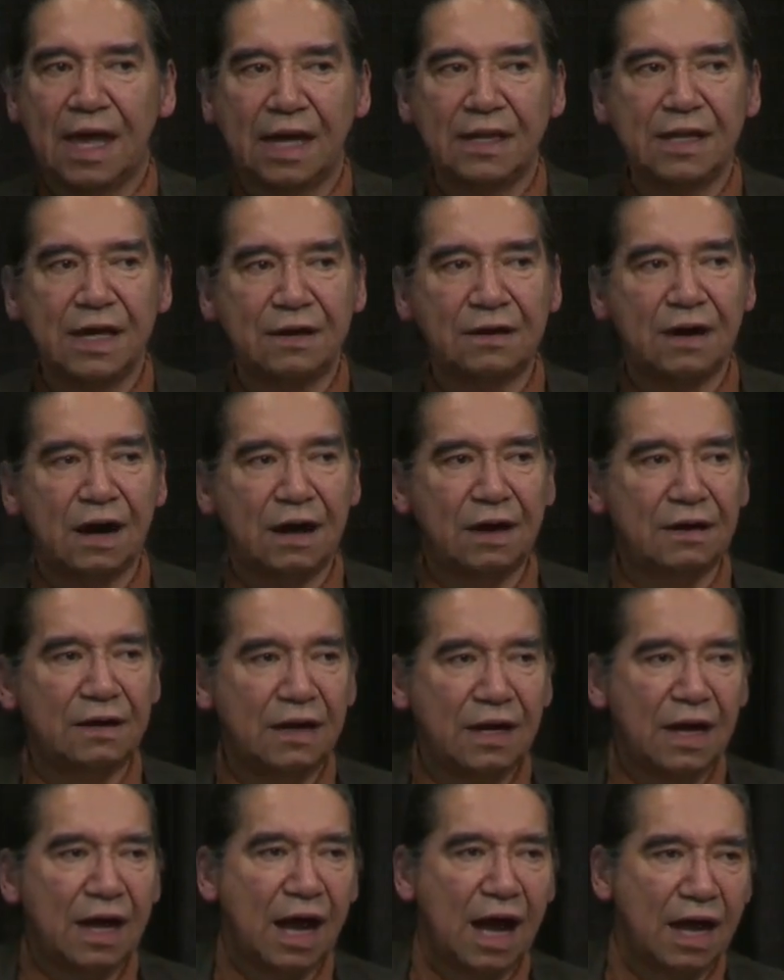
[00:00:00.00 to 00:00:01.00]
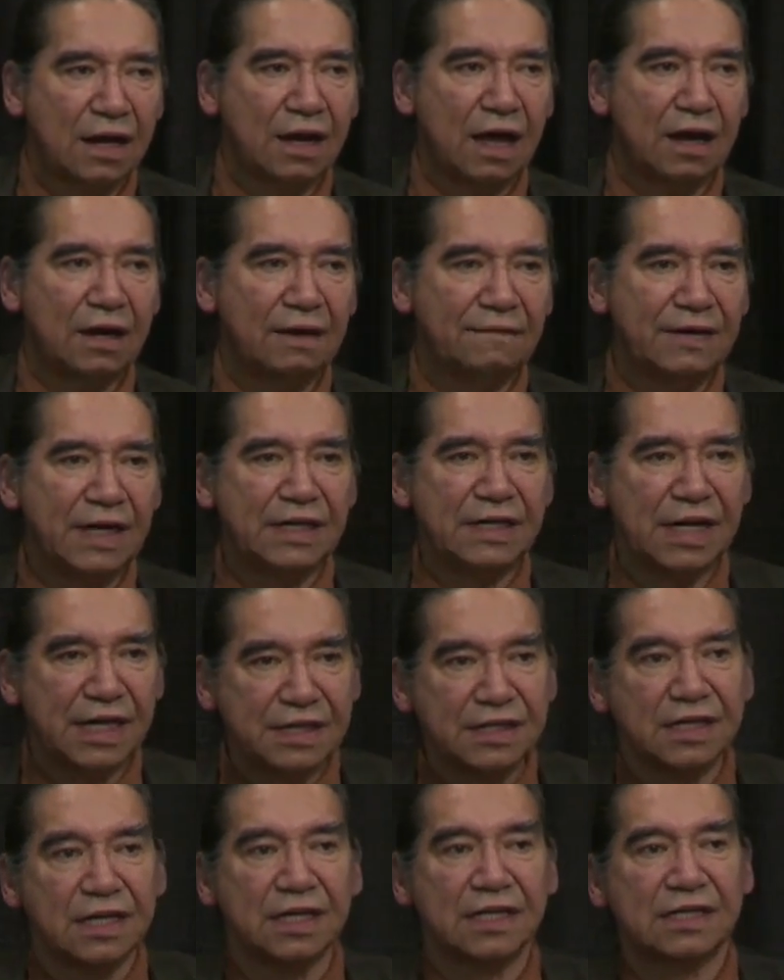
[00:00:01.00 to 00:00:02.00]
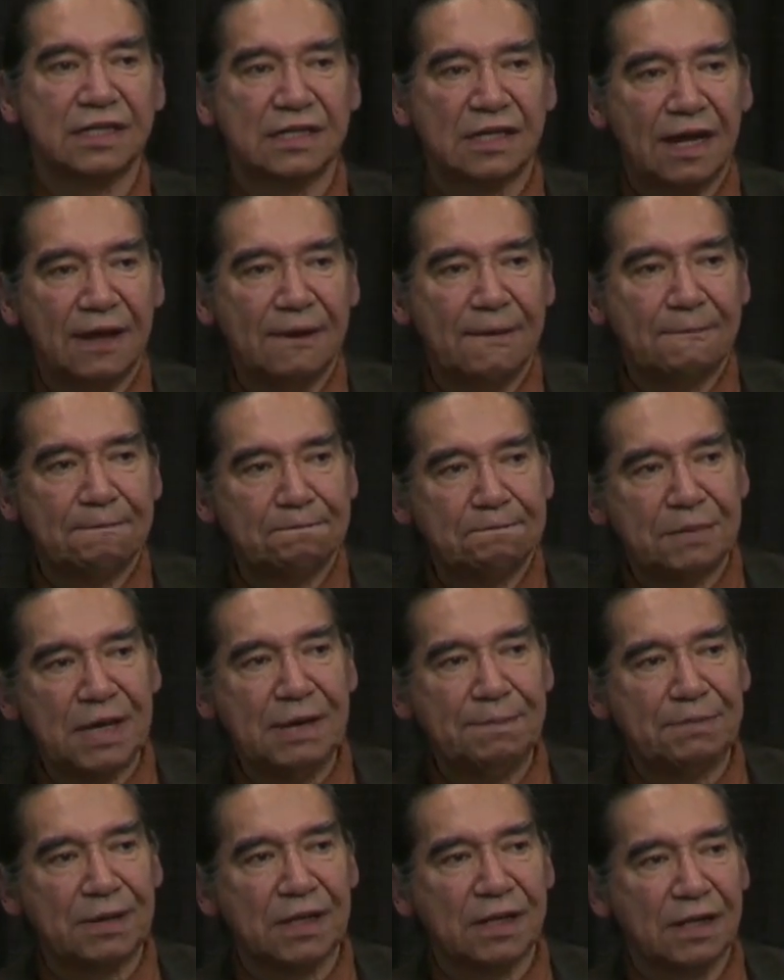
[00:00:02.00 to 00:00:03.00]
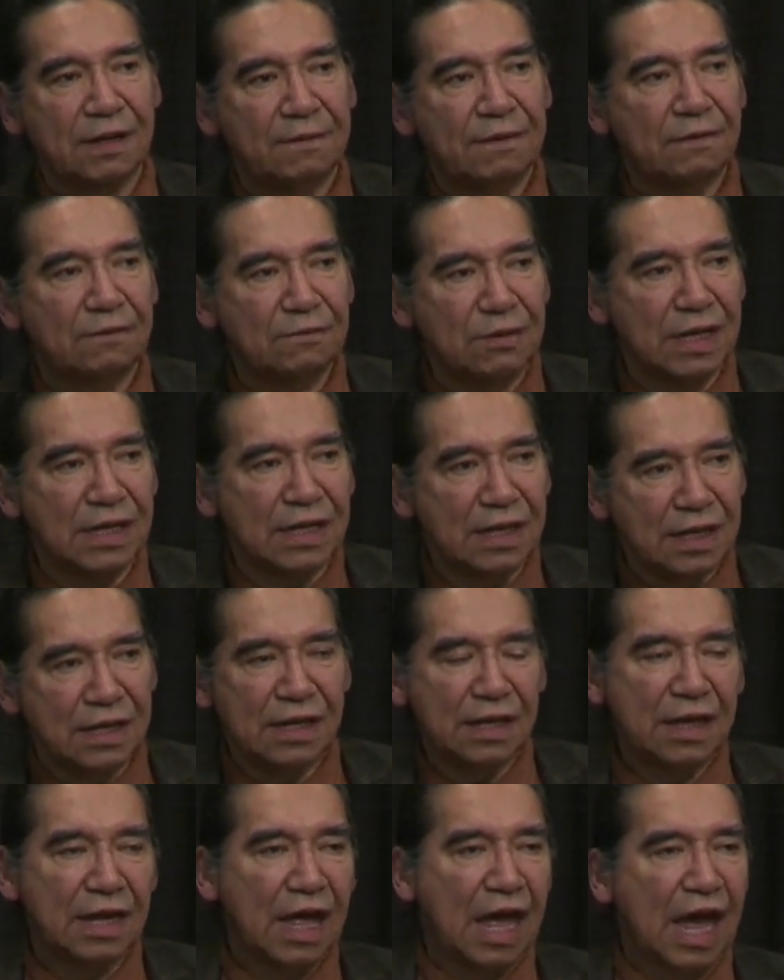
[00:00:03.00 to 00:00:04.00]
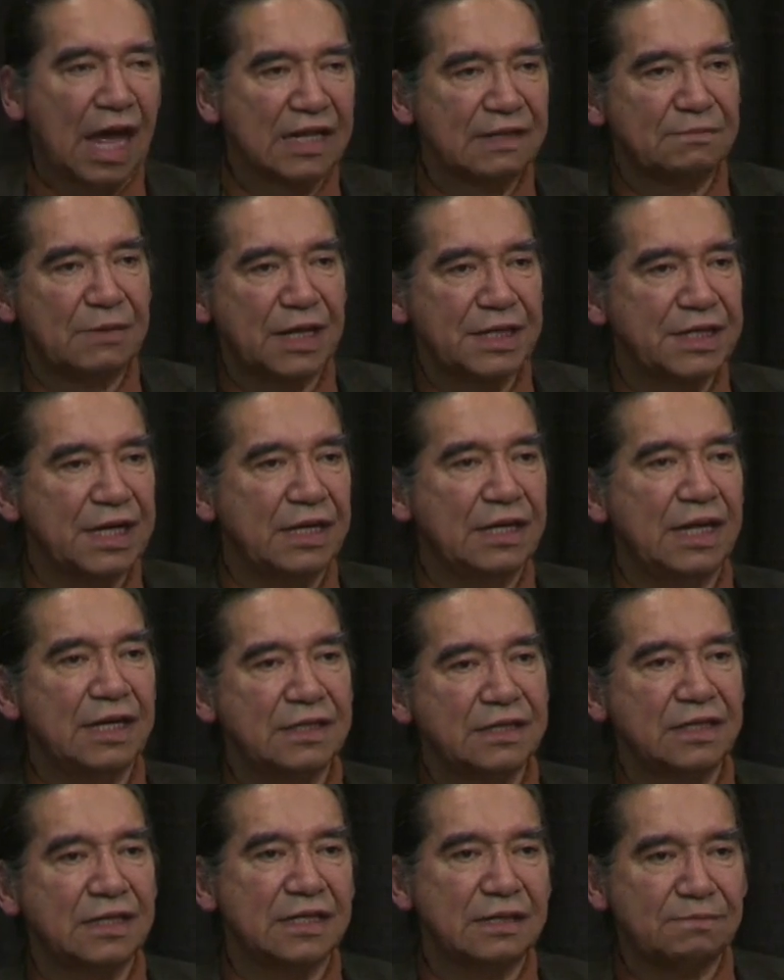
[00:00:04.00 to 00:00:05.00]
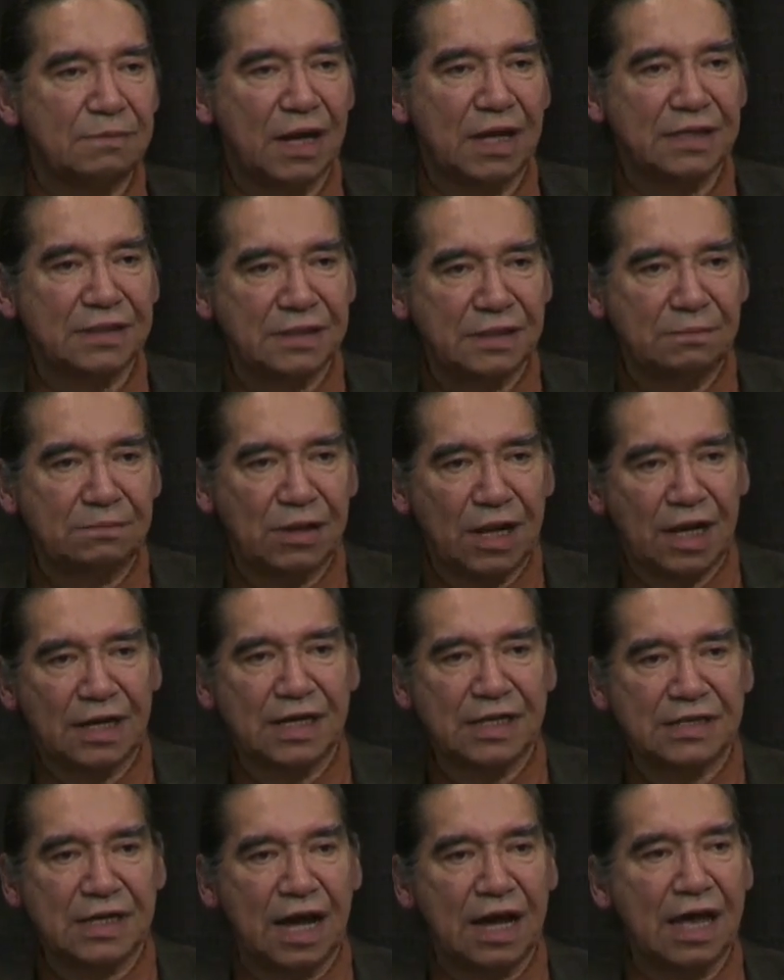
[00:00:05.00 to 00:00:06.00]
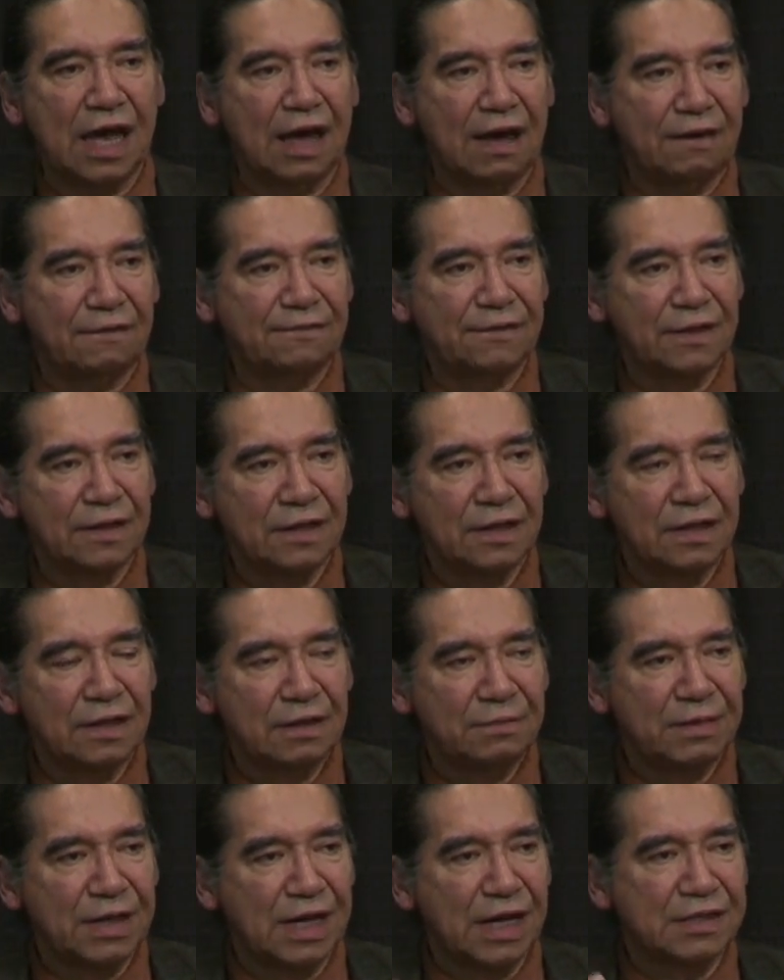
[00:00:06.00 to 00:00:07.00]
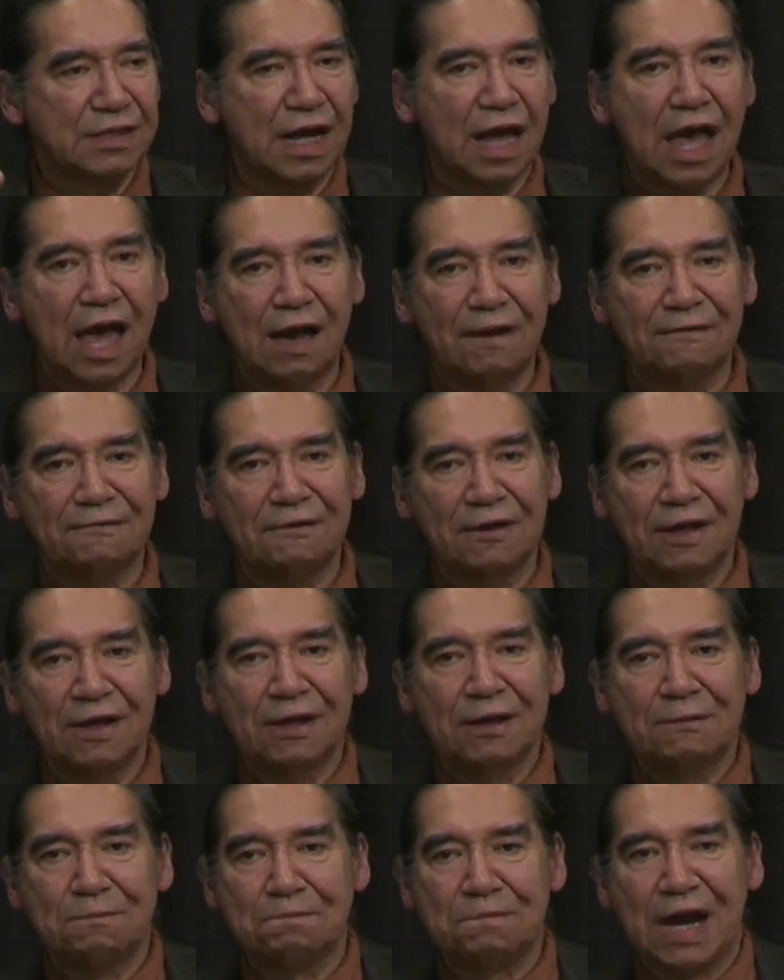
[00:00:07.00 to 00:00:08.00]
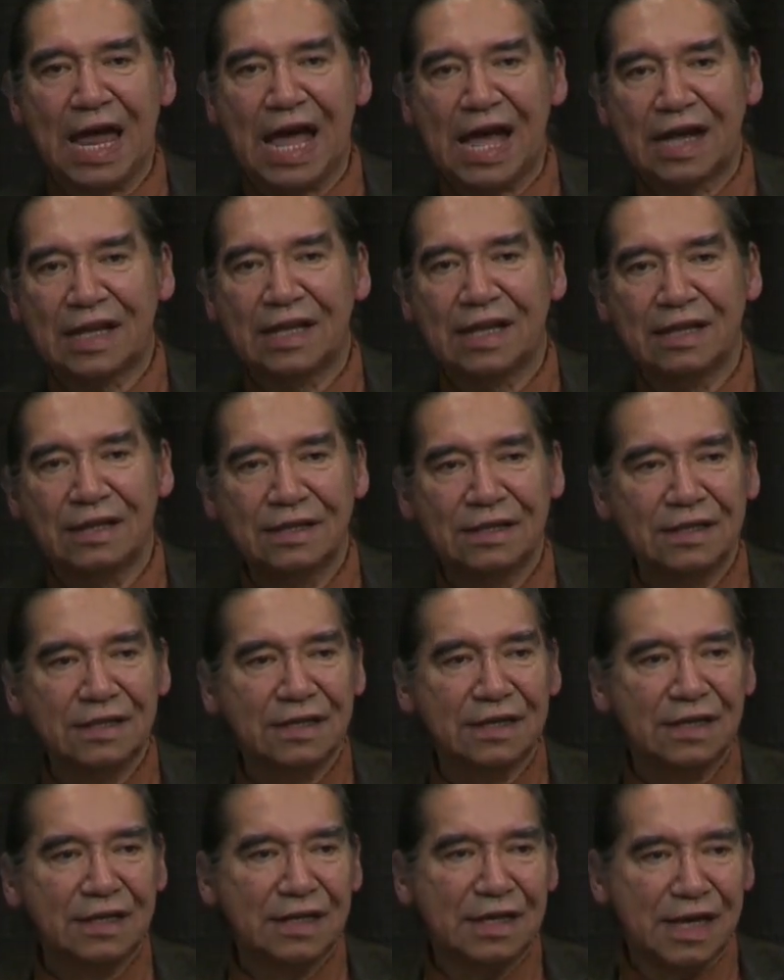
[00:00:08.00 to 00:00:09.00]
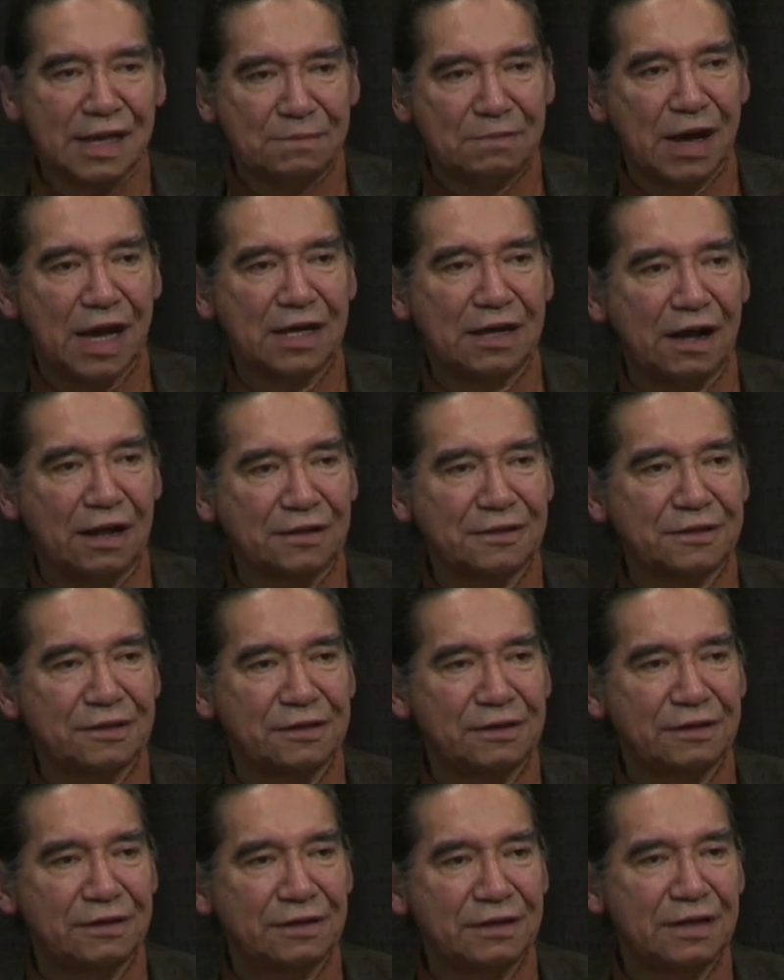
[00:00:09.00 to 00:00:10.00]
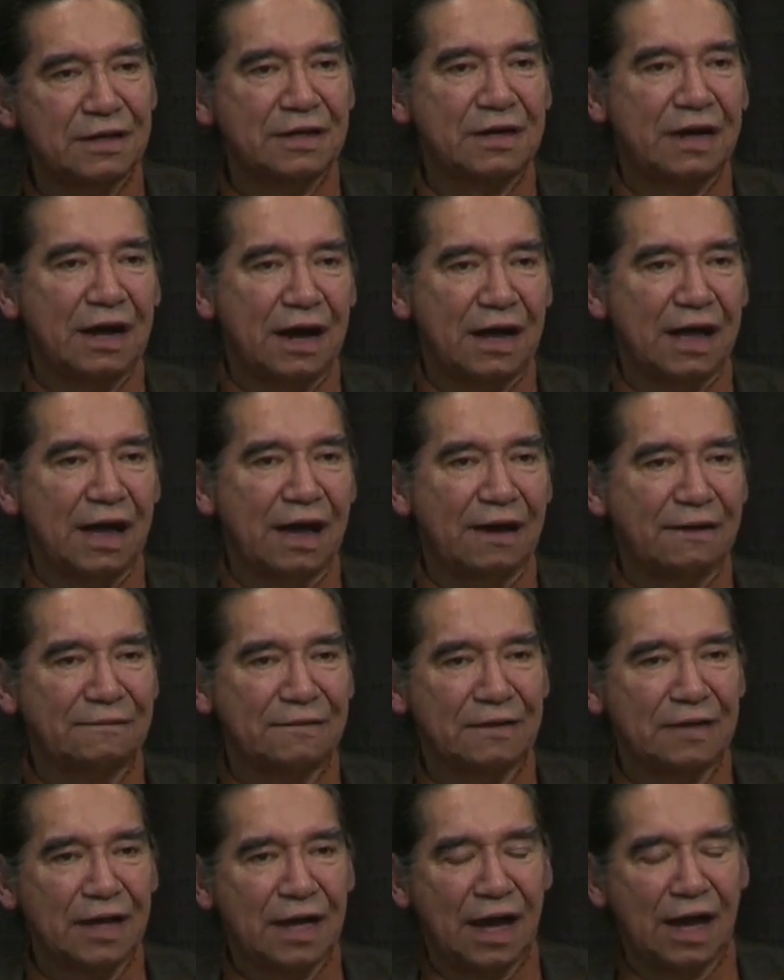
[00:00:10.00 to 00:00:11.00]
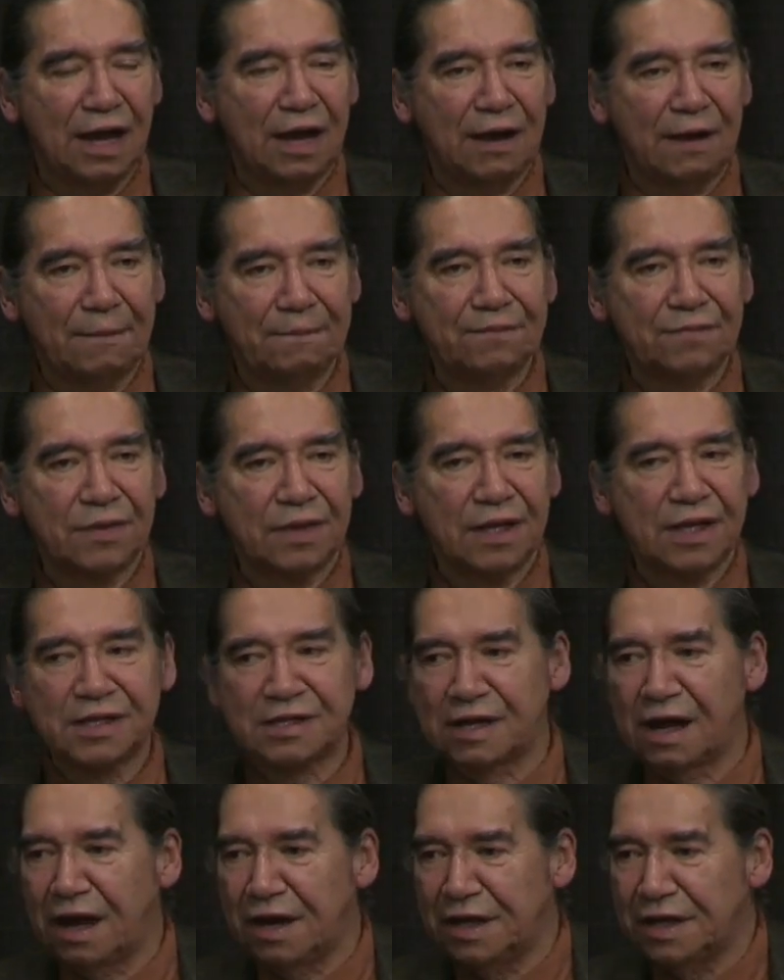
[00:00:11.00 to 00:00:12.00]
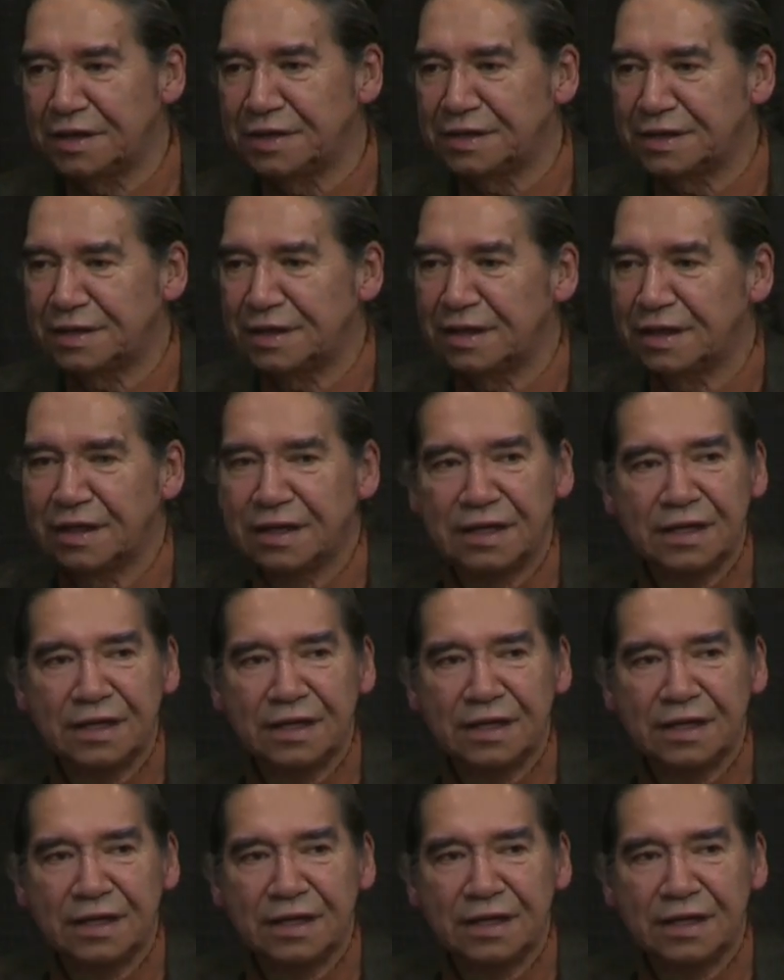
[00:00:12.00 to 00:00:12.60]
And there are a lot of indigenous people with as much indigenous blood, blood as I have, because I have black in my culture, I have uh, Scottish